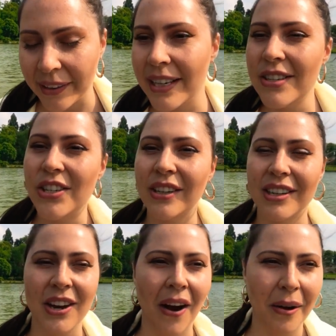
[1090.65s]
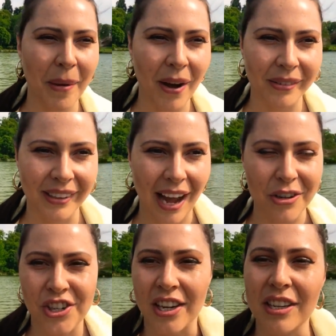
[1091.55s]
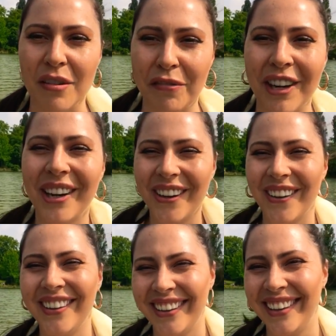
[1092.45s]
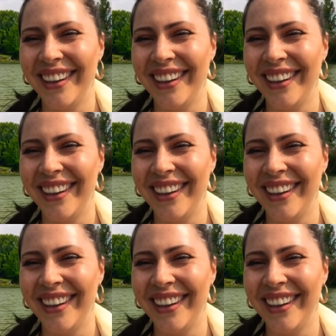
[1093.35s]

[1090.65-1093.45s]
at least you can talk about how shitty you feel.